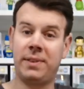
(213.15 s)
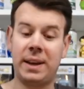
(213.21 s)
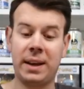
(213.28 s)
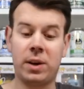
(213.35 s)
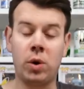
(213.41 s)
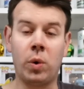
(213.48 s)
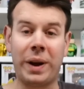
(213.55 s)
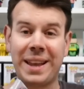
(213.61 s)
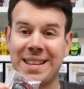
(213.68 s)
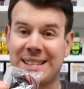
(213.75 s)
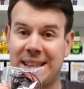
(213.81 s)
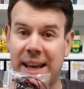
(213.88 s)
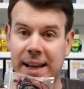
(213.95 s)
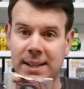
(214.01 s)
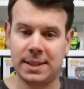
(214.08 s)
the vehicle is
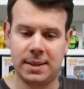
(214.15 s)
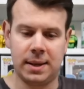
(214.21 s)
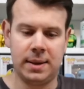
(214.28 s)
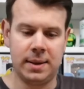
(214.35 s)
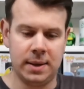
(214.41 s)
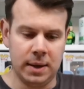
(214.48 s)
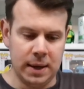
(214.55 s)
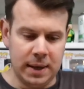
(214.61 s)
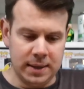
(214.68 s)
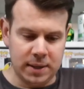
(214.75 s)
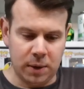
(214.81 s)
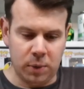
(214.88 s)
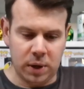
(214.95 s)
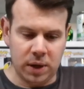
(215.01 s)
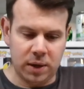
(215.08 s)
this.
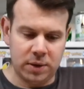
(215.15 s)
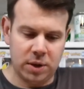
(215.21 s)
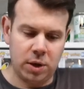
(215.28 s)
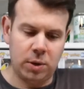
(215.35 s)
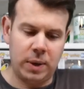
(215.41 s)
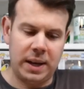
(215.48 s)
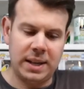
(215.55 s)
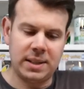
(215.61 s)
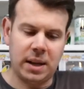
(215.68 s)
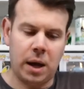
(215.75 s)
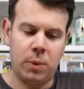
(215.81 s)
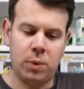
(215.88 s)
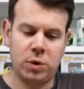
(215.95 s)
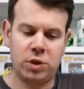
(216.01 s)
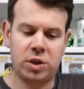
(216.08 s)
So what I'll do is I
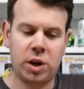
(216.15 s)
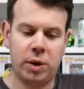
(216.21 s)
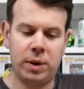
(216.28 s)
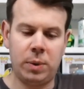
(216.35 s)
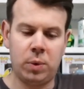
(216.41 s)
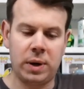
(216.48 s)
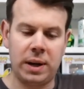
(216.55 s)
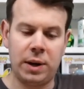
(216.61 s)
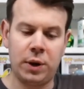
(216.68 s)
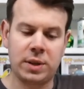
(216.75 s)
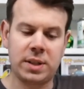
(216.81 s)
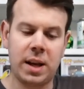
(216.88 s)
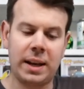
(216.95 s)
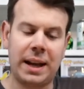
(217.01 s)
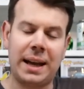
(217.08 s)
will show you what it
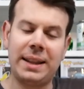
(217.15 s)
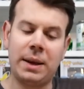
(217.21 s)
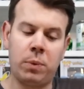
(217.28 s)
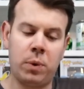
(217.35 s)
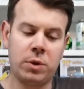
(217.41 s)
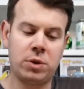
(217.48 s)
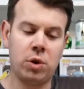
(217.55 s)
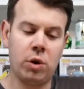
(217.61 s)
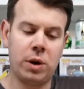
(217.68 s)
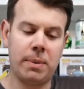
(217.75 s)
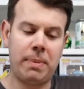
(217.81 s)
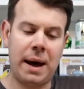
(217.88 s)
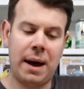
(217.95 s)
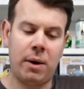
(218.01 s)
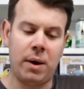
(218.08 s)
looks like and then we'll talk
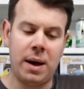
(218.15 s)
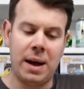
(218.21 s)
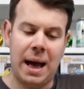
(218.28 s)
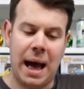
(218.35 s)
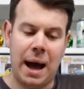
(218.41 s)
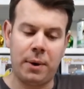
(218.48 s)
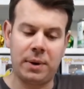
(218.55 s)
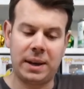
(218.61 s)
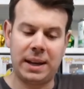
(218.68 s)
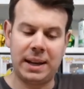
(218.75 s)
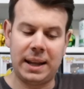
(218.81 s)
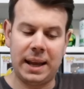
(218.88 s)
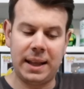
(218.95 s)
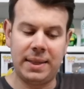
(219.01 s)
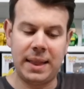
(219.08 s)
about how to
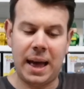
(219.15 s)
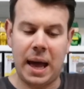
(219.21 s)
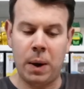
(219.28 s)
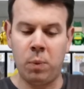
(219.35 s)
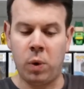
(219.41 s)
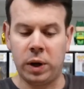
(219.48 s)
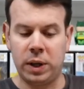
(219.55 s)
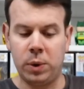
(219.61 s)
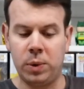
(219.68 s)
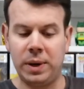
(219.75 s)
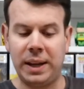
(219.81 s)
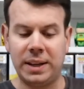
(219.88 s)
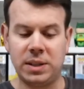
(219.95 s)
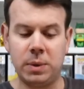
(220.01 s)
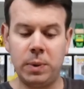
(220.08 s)
get it in there and what you'll
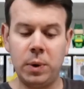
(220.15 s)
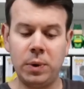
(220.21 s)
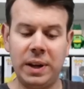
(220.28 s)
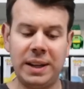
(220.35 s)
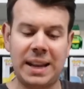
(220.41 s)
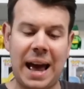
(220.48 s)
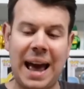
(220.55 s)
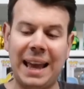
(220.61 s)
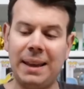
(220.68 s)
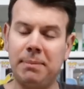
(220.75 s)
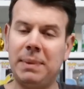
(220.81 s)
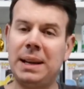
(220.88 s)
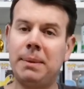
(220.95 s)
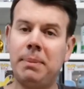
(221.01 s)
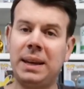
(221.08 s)
need. You will need an
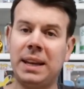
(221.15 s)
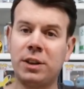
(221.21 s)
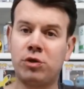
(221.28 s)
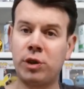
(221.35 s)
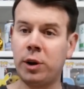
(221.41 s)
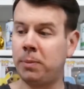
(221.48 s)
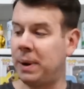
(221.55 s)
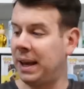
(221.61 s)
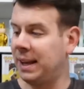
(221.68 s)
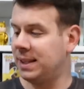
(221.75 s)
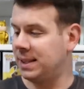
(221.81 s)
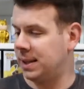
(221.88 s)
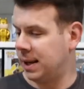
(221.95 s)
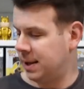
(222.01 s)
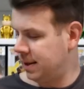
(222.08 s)
8mm drill
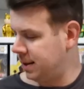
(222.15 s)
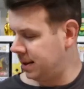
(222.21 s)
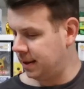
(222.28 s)
piece